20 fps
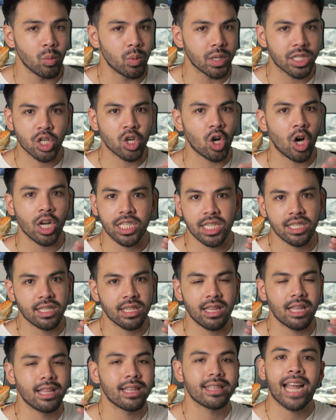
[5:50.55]
which causes
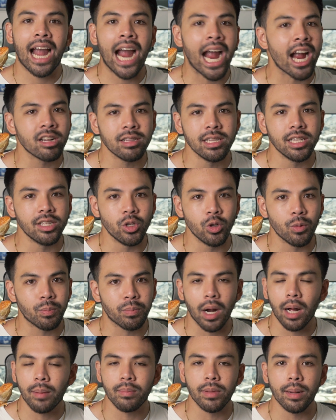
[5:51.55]
an entirely new
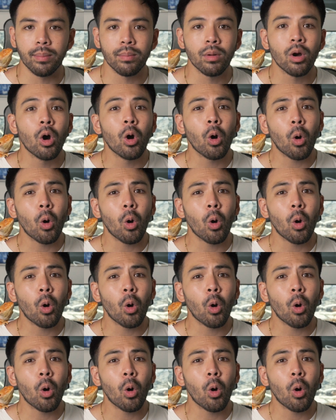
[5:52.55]
problem.